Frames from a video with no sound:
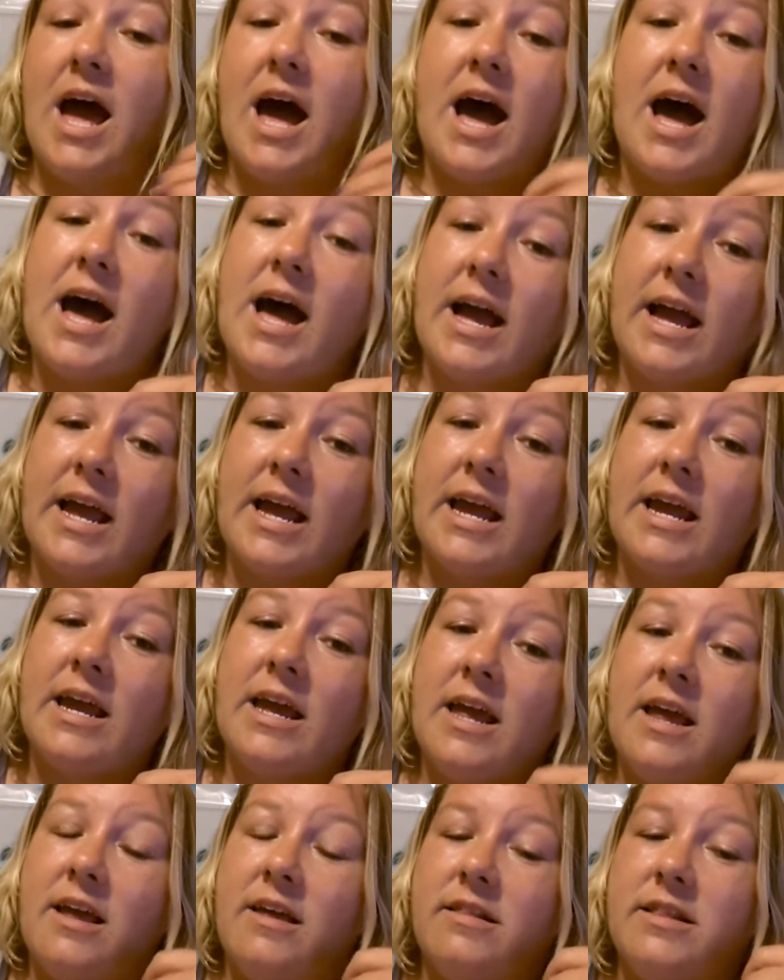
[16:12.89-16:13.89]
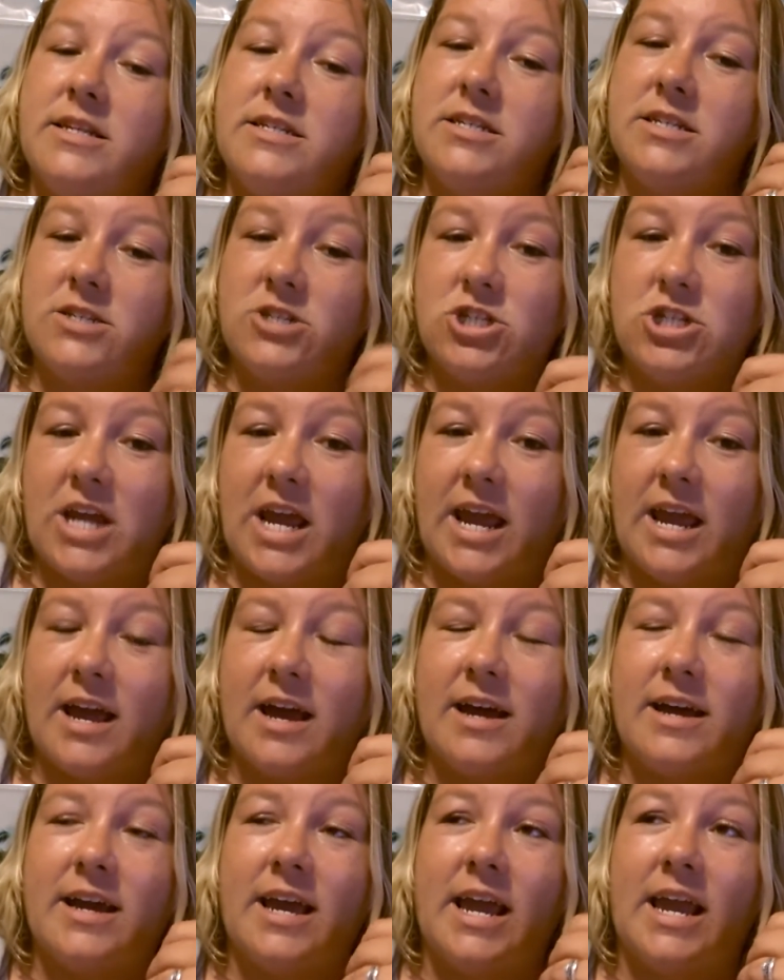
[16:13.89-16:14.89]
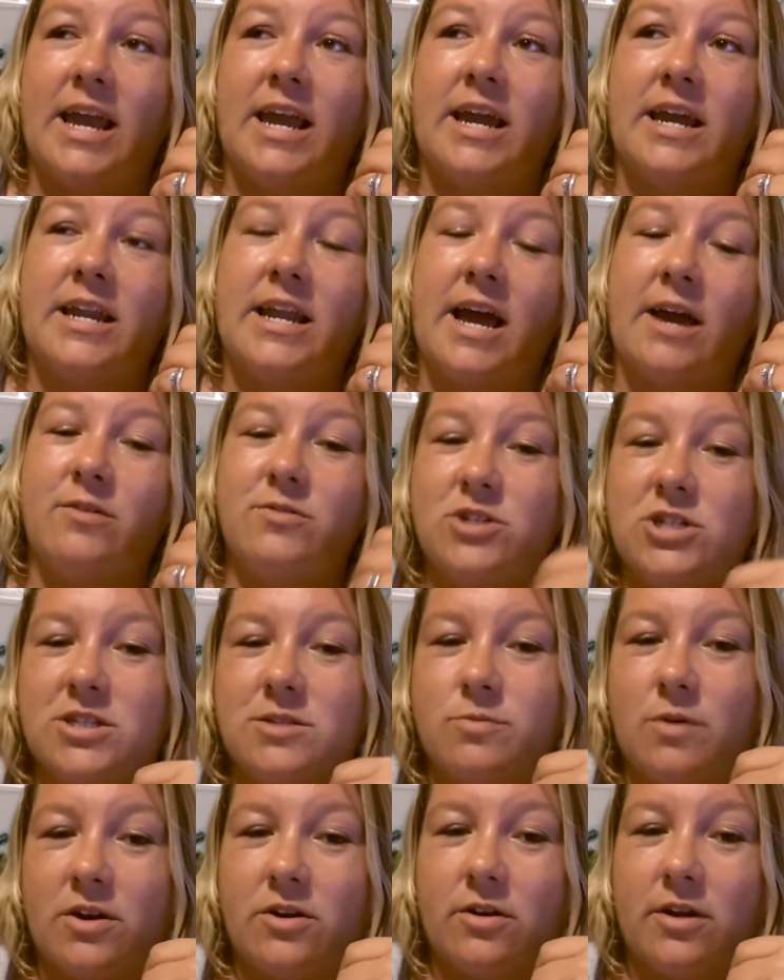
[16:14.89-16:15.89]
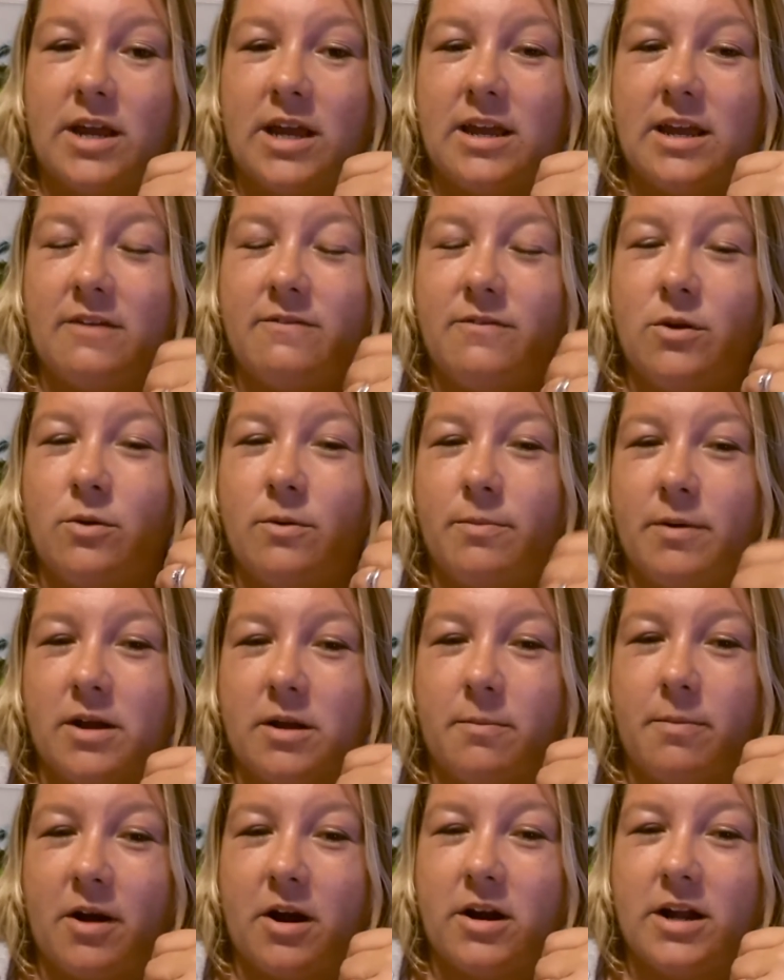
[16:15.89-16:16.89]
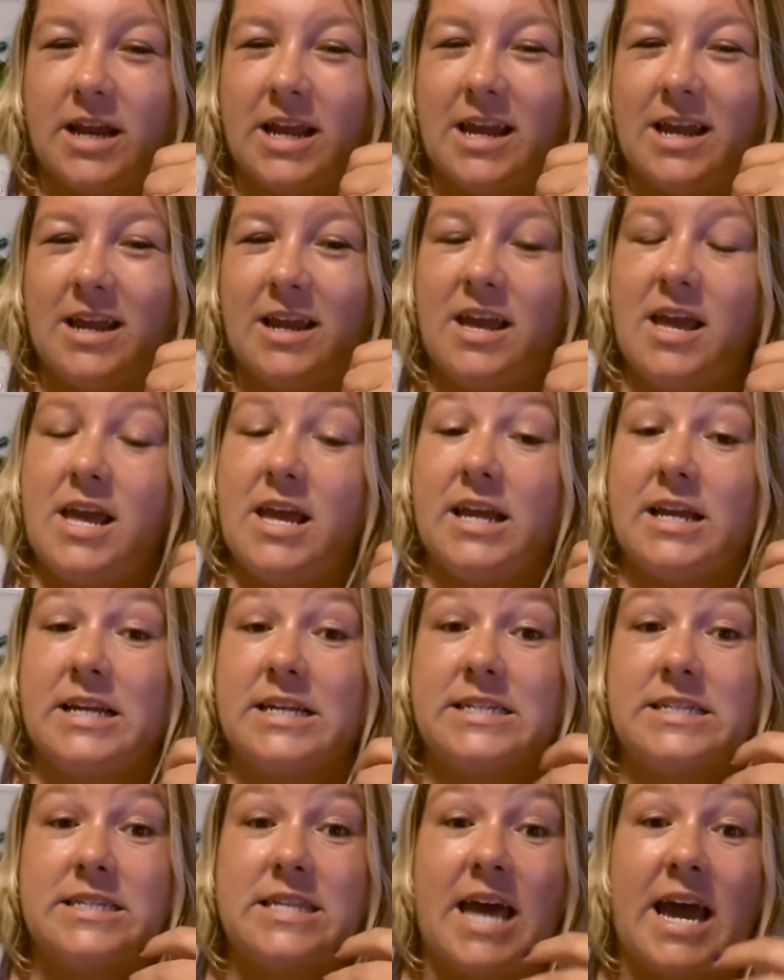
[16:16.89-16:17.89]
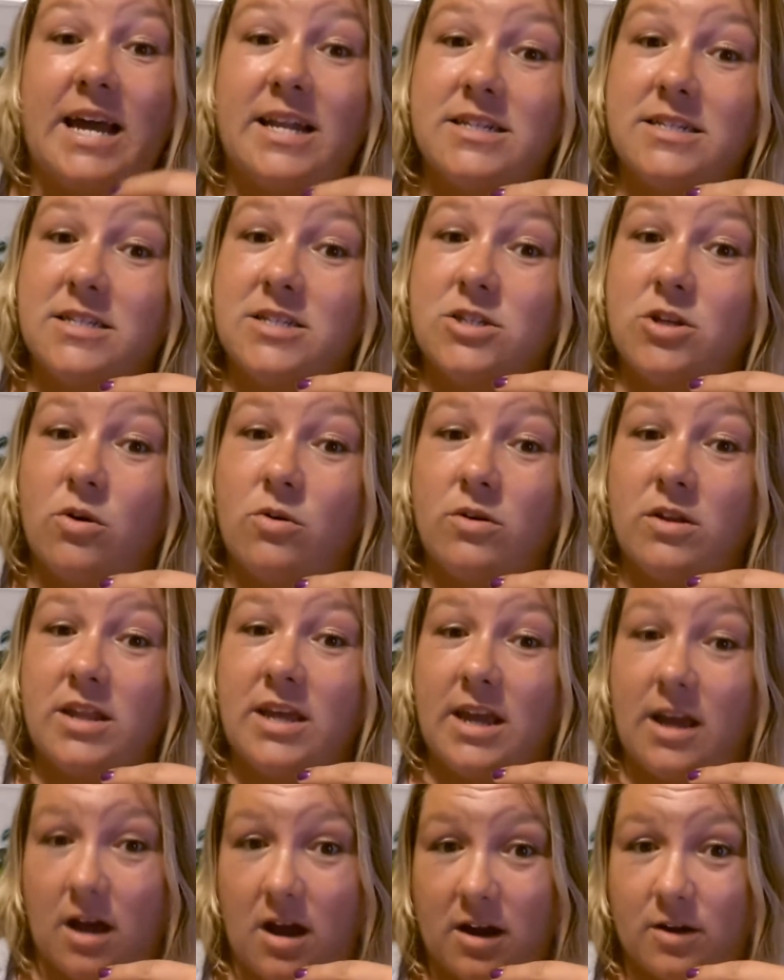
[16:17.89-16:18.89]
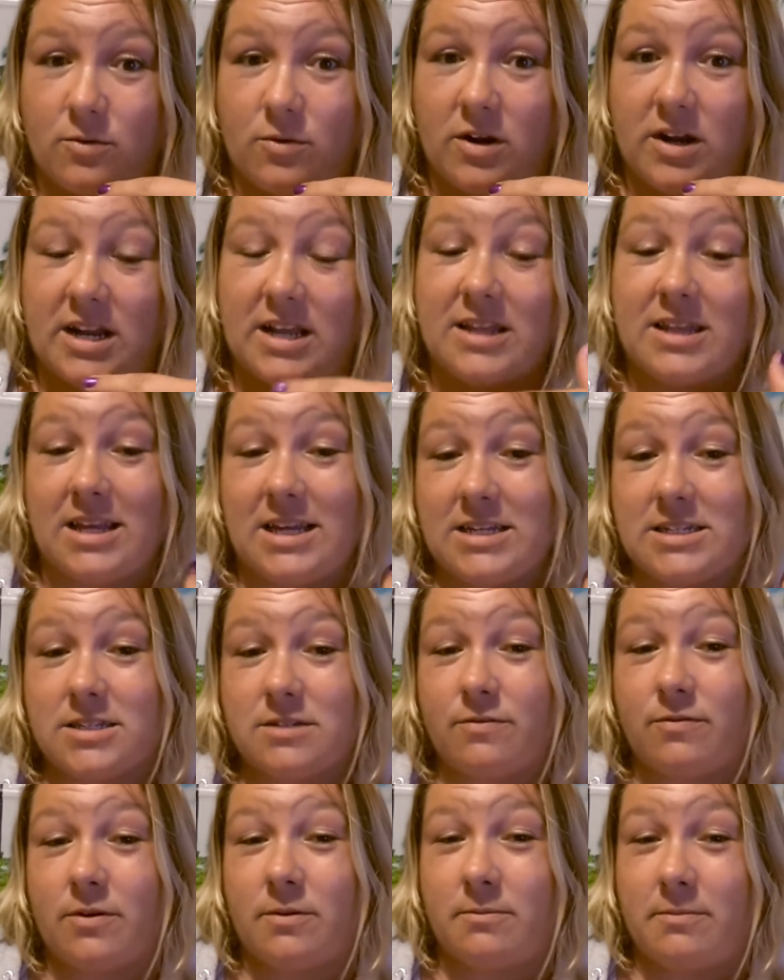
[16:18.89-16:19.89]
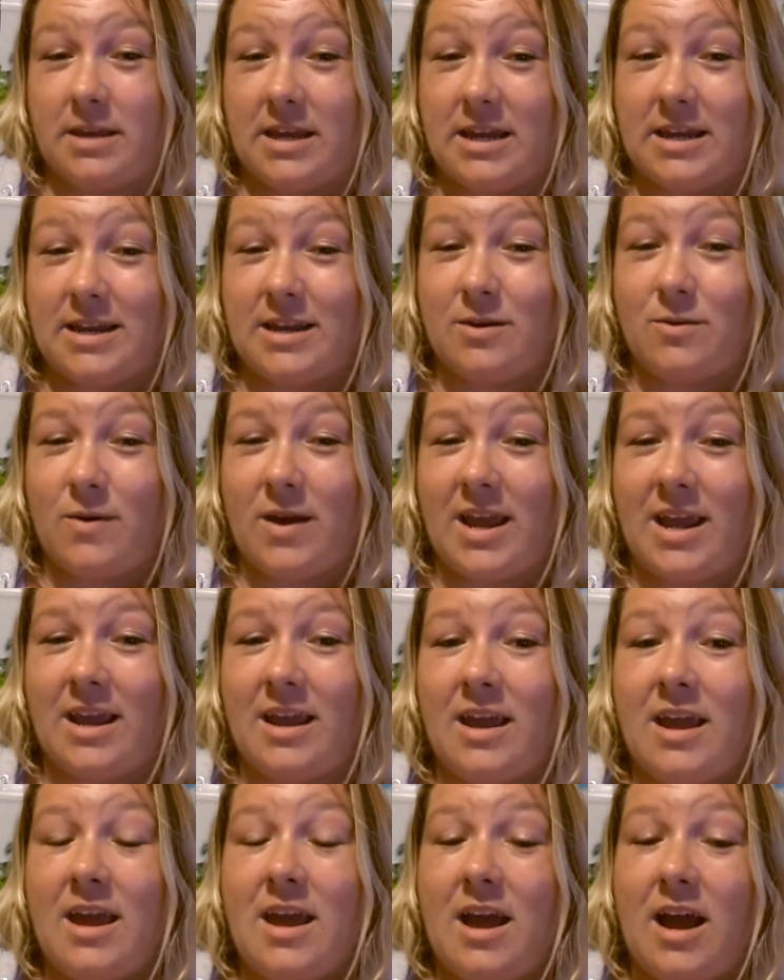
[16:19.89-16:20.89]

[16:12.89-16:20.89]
hi, this is Shaya, and I was just wondering if you would book a party, because that's totally awkward, at least for me anyway.